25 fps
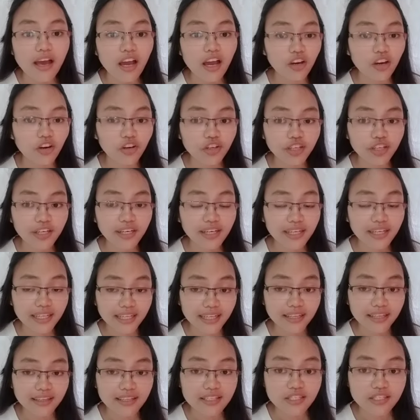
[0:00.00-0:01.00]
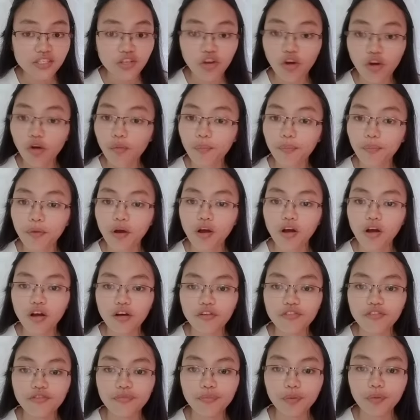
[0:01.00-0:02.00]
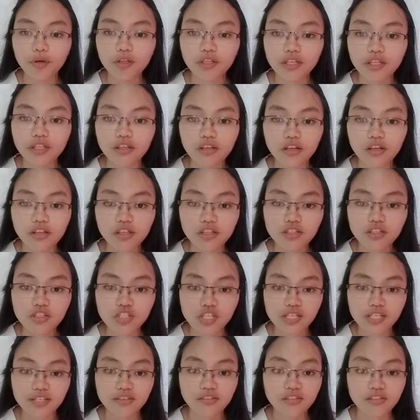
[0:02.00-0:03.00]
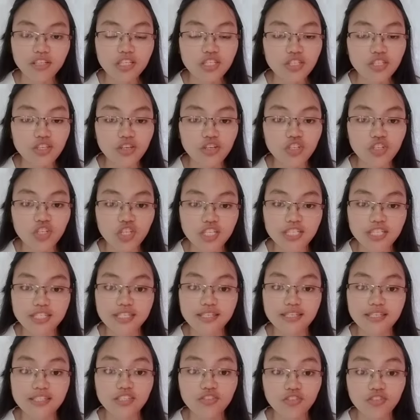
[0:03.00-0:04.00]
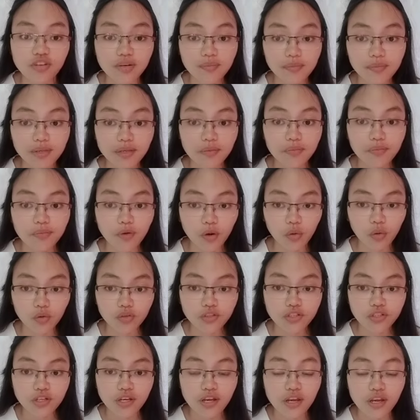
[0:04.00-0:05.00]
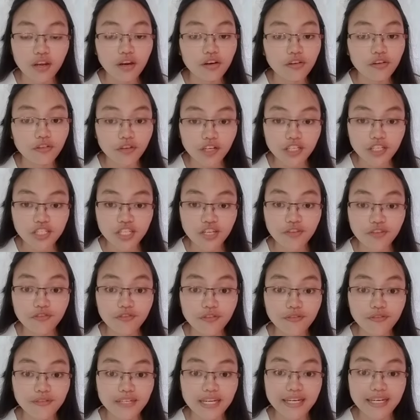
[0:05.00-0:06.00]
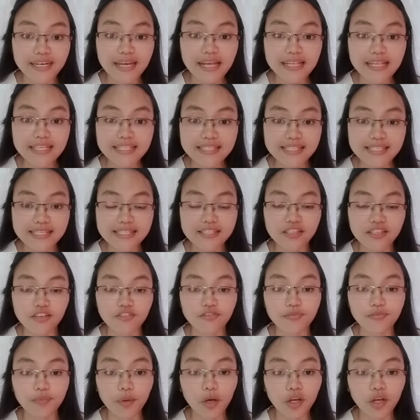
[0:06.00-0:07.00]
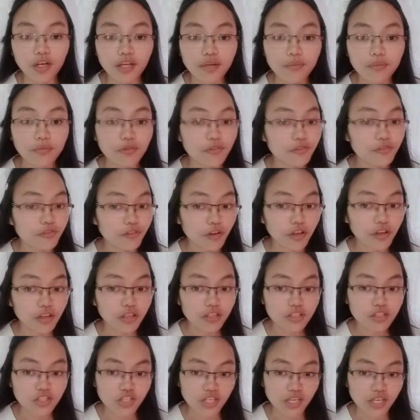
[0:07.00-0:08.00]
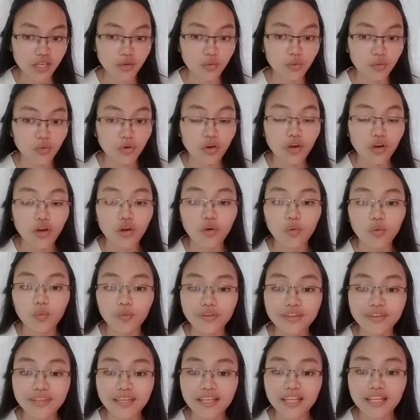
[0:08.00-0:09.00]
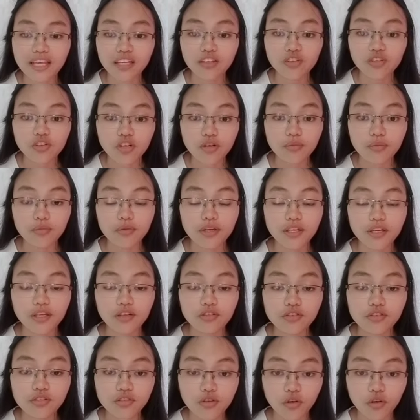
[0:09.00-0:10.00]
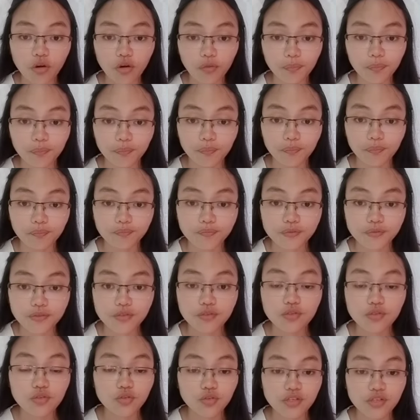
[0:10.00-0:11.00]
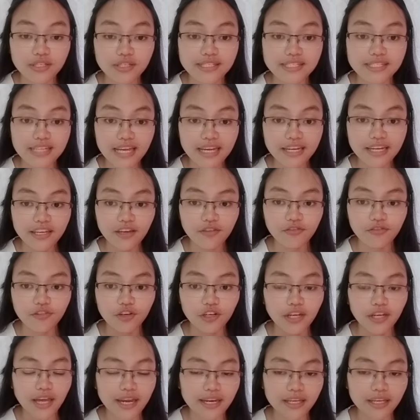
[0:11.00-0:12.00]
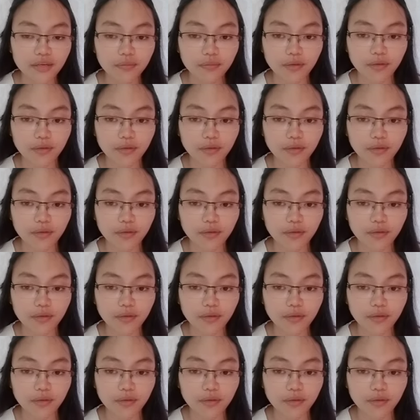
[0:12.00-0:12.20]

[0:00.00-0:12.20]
Accordingly, the scope of pollinologic research is extremely broad, ranging from the analysis of pollen morphology with electron microscopes to the study of organic